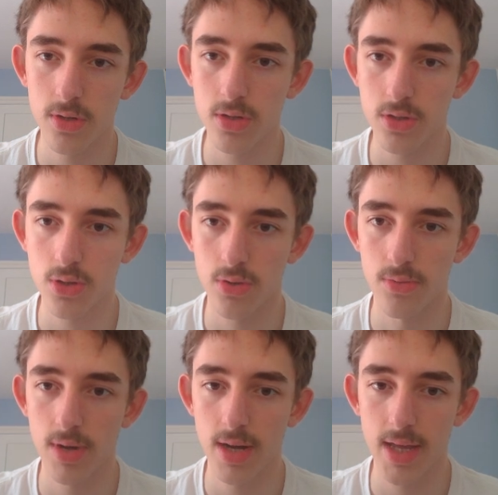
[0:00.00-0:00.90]
have just got
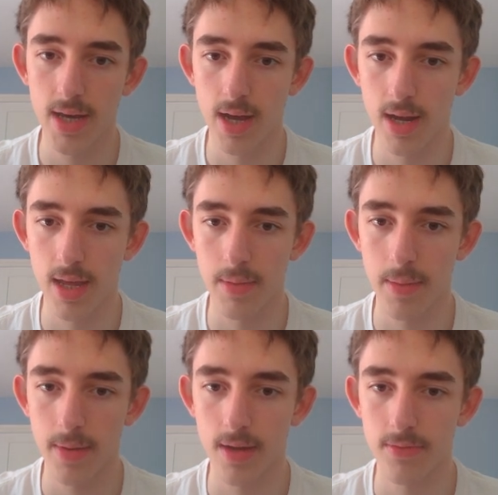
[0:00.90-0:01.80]
really unclear.
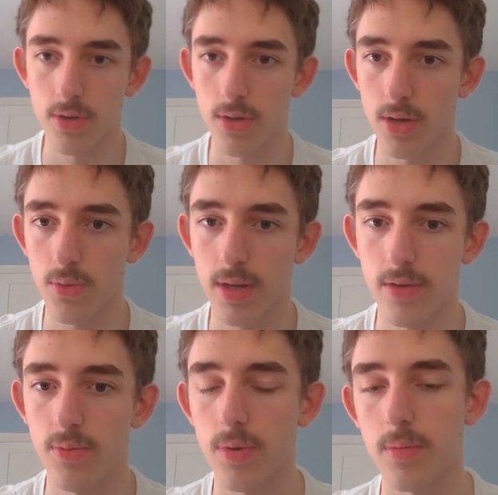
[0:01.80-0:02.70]
Maybe I have to go like queen
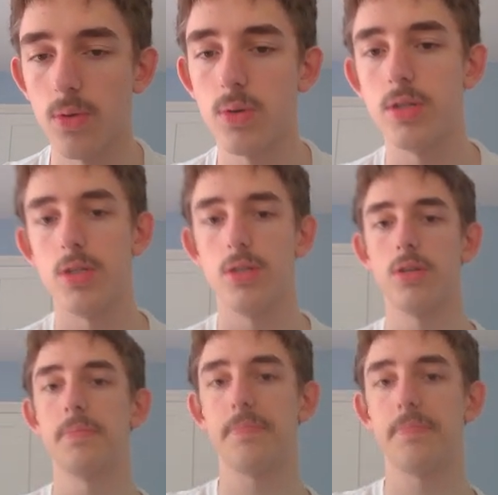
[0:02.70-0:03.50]
f1, queen g2.